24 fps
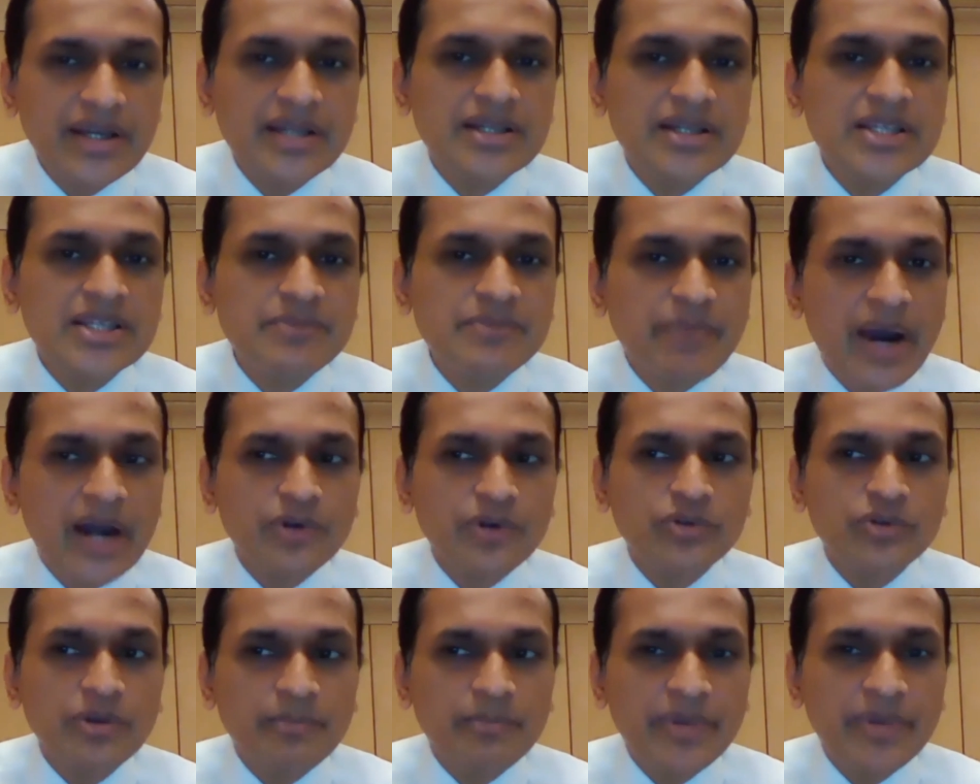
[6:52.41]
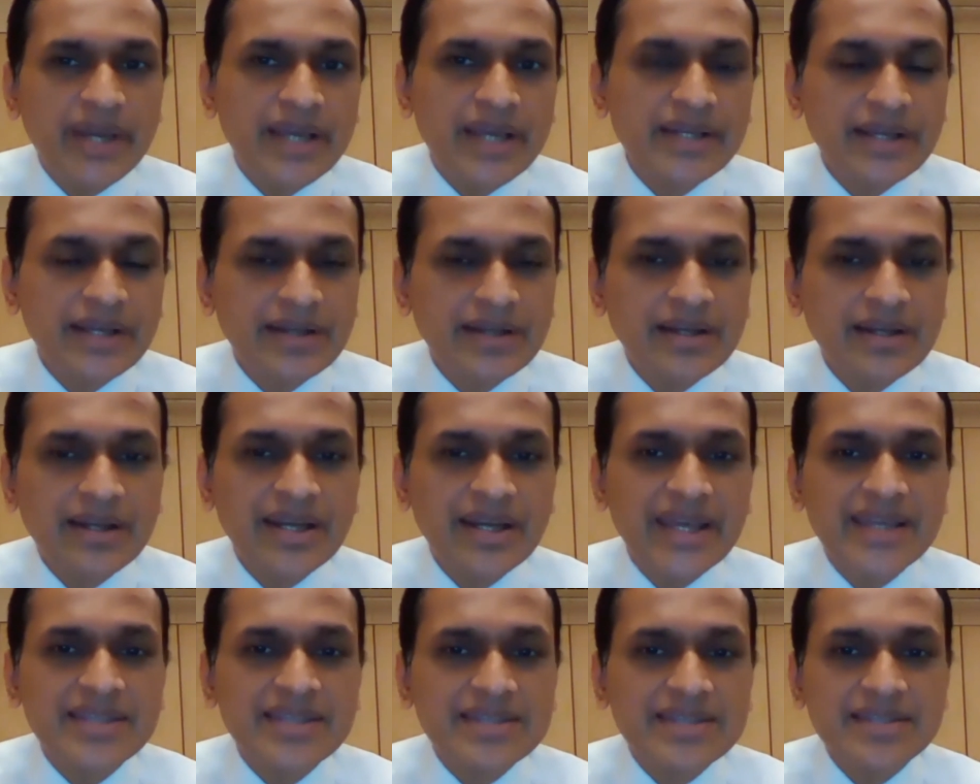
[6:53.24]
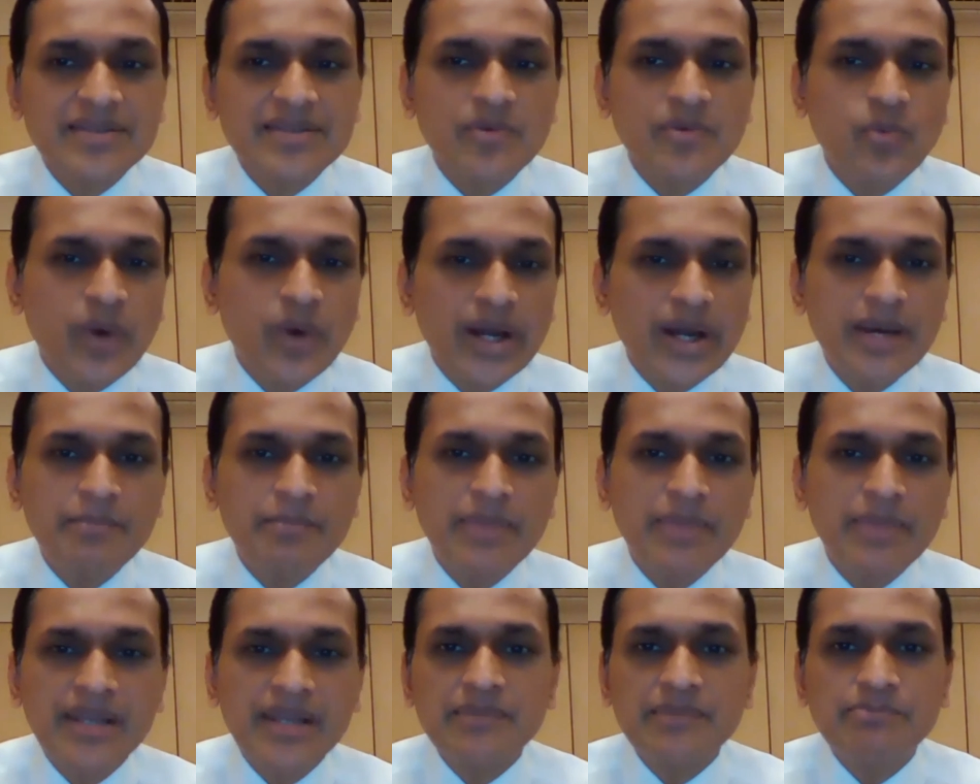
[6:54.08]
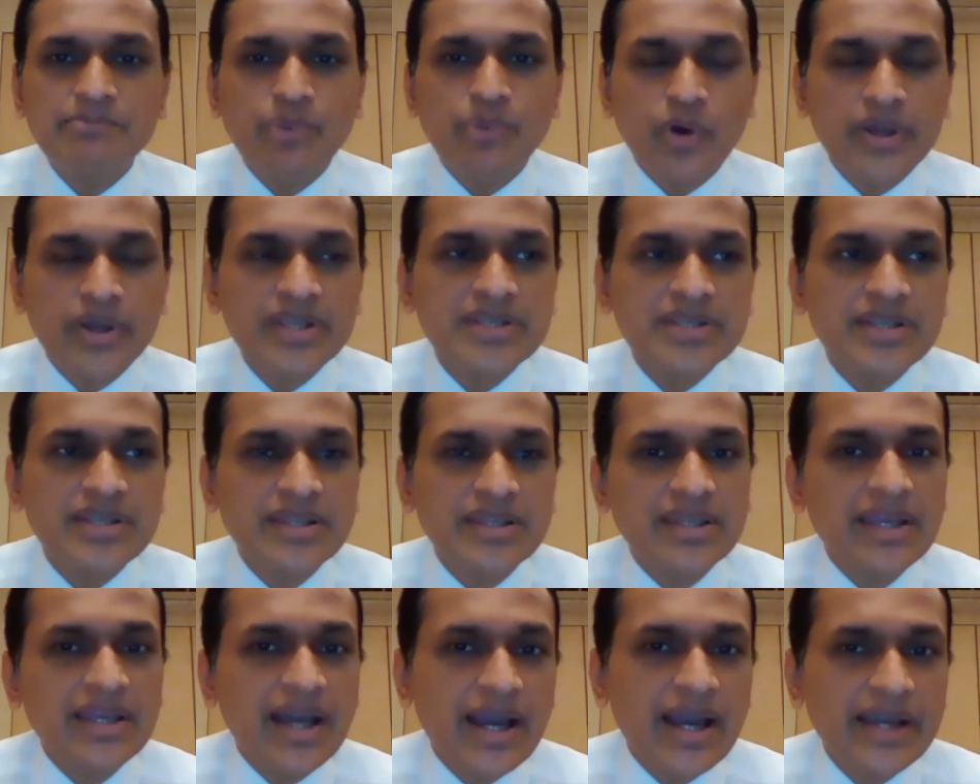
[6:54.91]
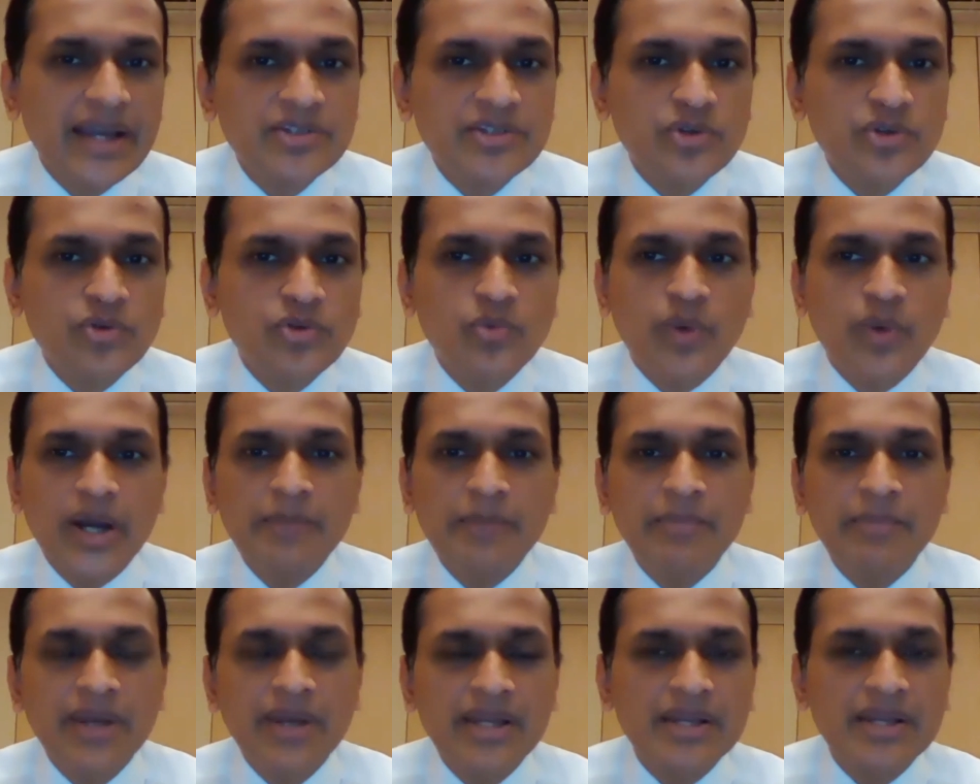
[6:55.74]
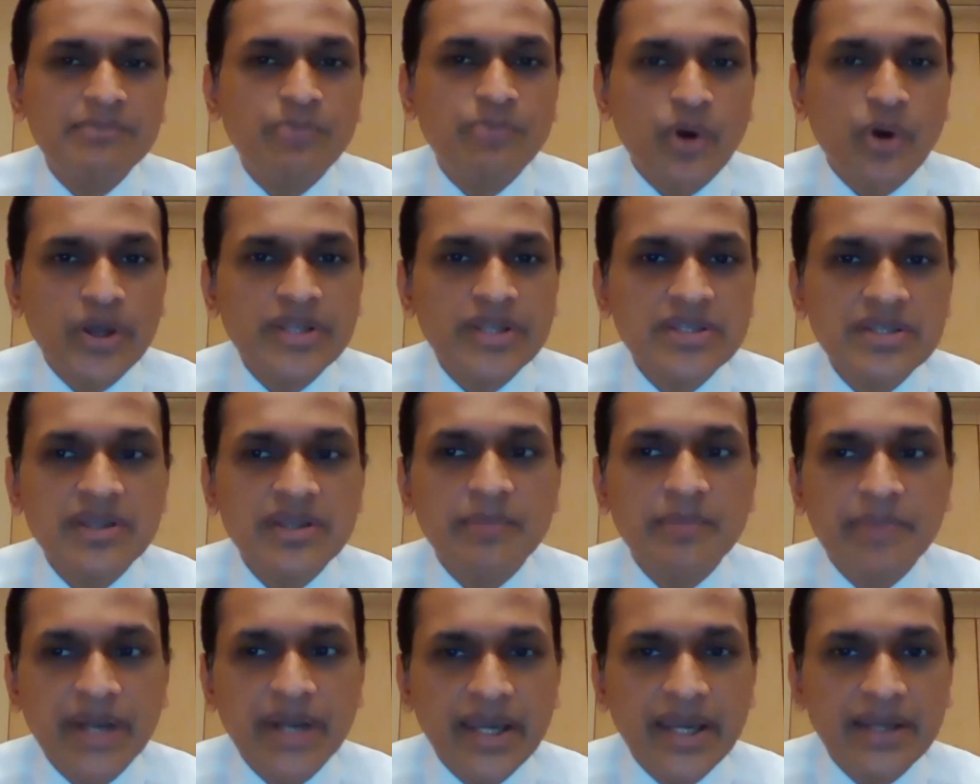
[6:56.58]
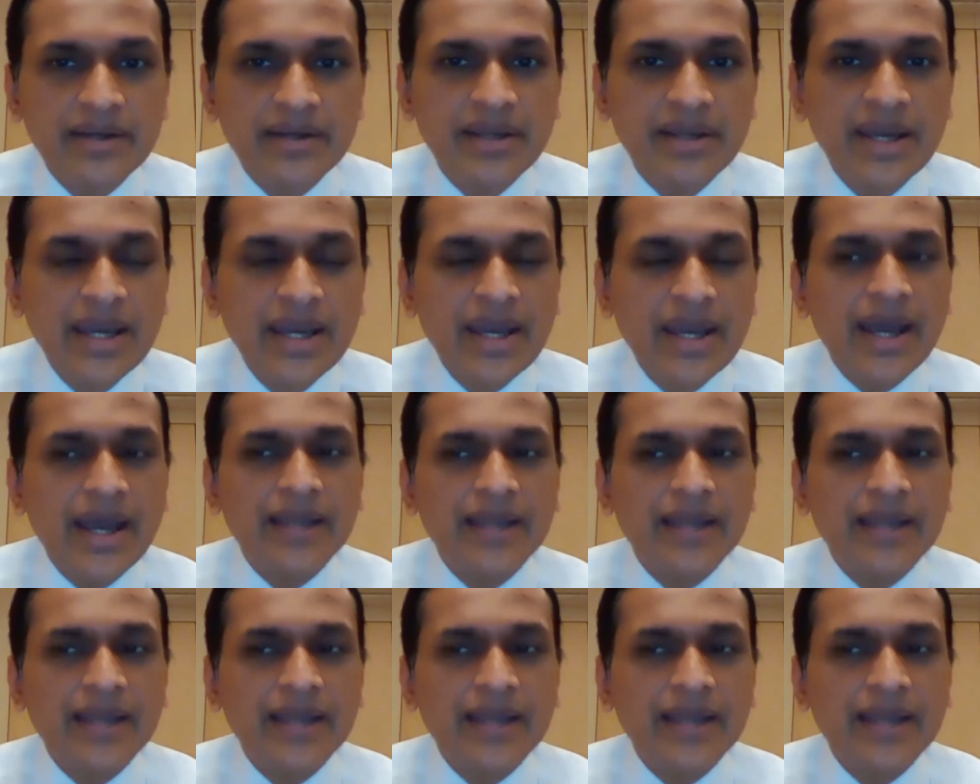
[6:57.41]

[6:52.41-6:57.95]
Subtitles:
it is part of the brain and it links 1 million points in the eye to 1 million points in the brain.